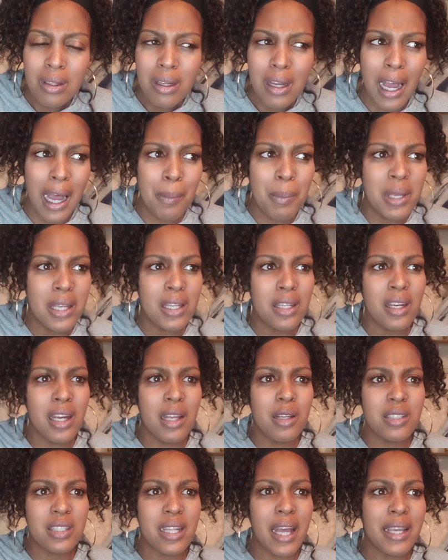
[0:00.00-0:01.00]
I mean,
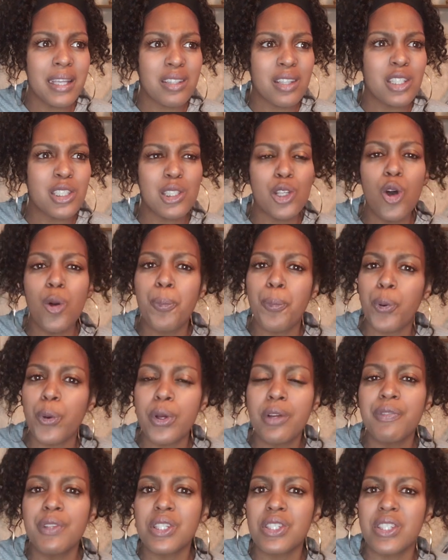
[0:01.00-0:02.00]
it's like this little
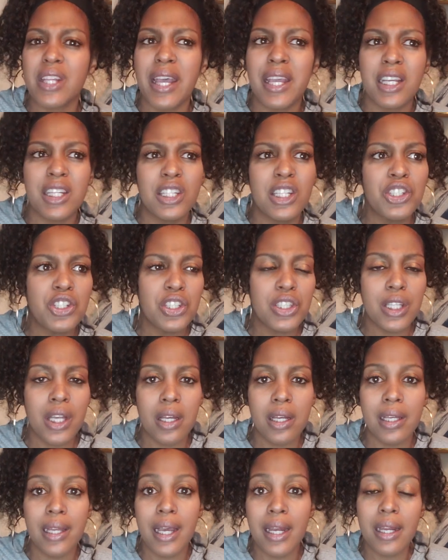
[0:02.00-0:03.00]
privilege thing. And then she tell
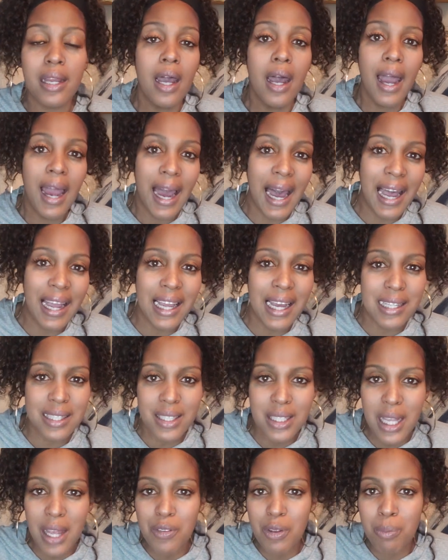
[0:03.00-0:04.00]
the lady, I got
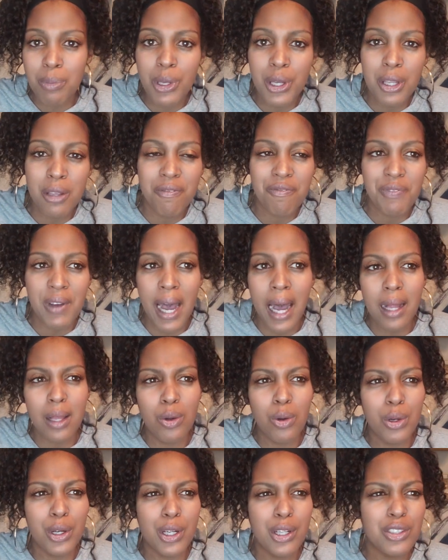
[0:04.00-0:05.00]
7 million
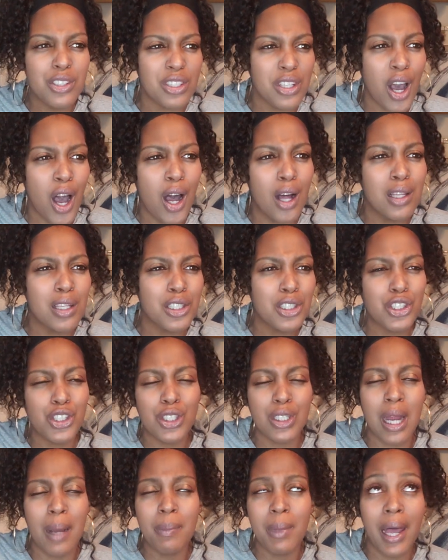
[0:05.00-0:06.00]
followers and all this
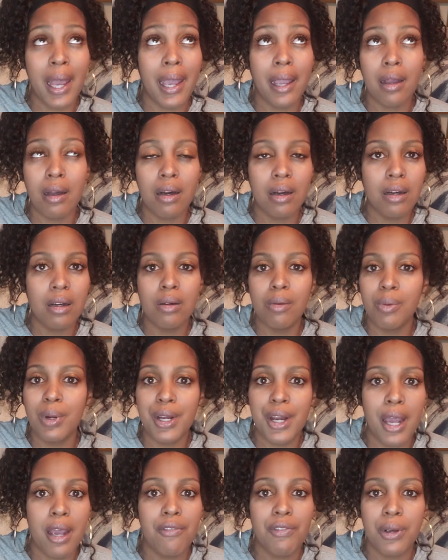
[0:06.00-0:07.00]
shit. I'm like,
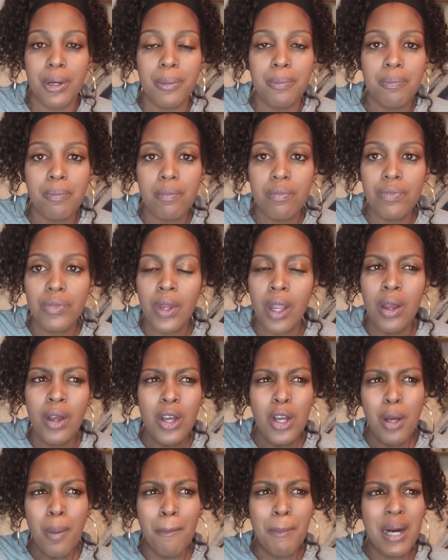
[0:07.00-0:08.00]
whatever.
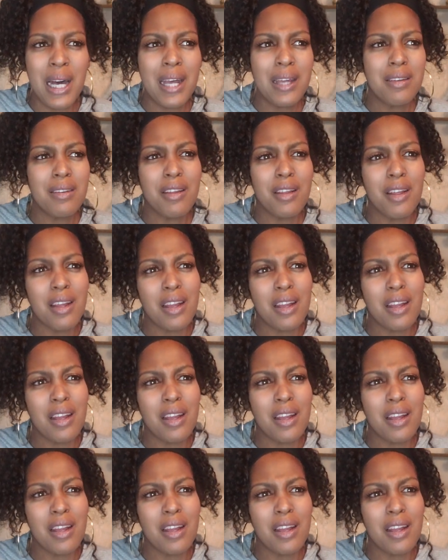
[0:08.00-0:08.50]
But